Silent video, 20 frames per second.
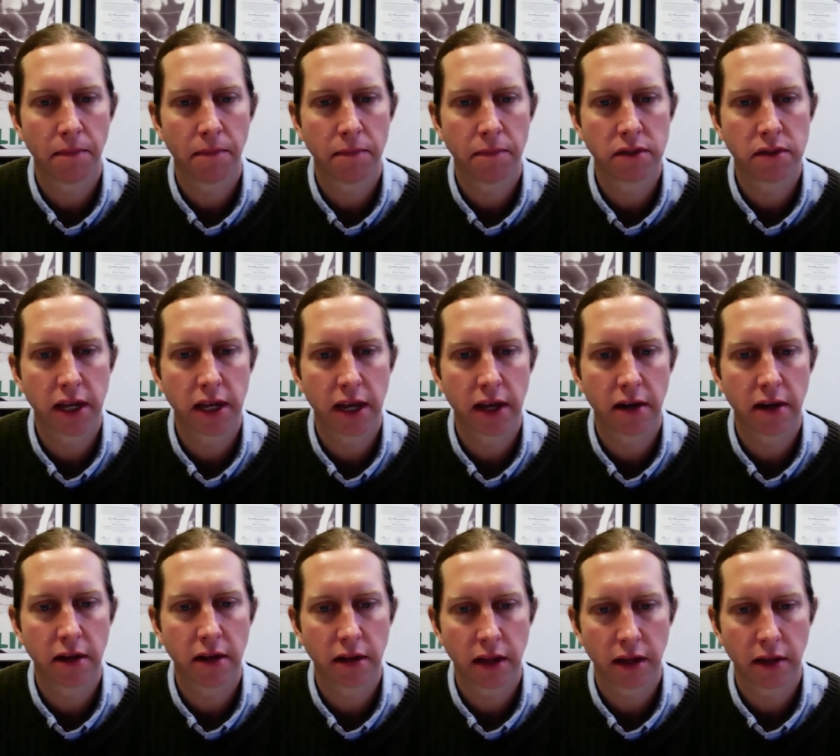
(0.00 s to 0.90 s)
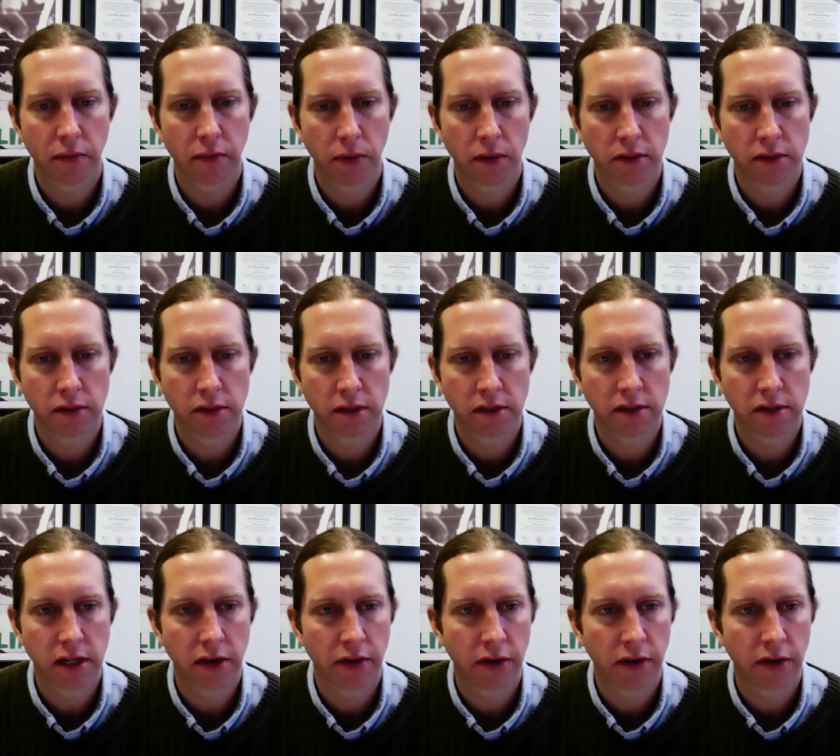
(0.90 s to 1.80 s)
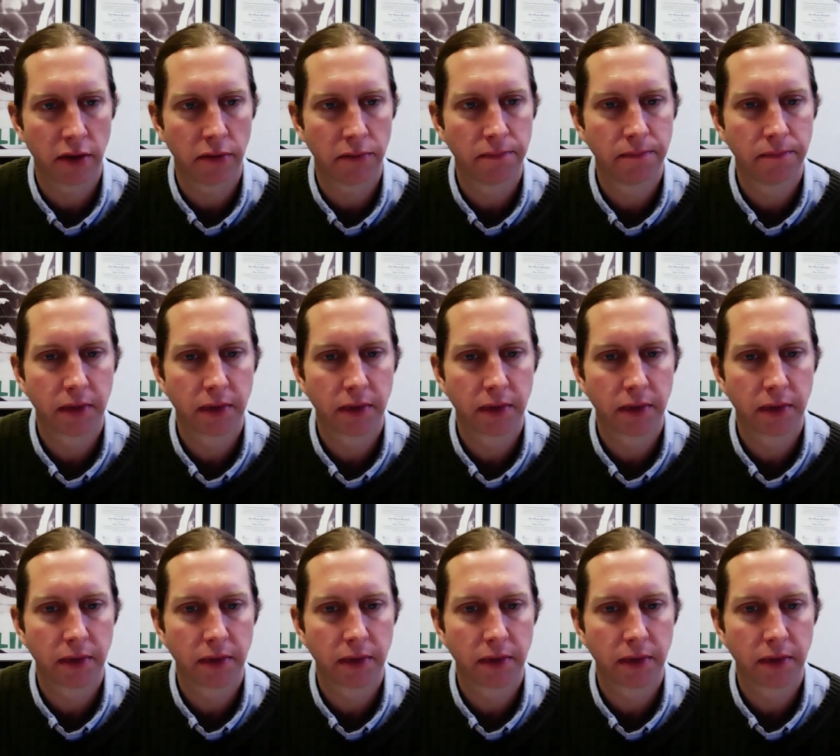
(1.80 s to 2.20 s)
skit that was the Serial,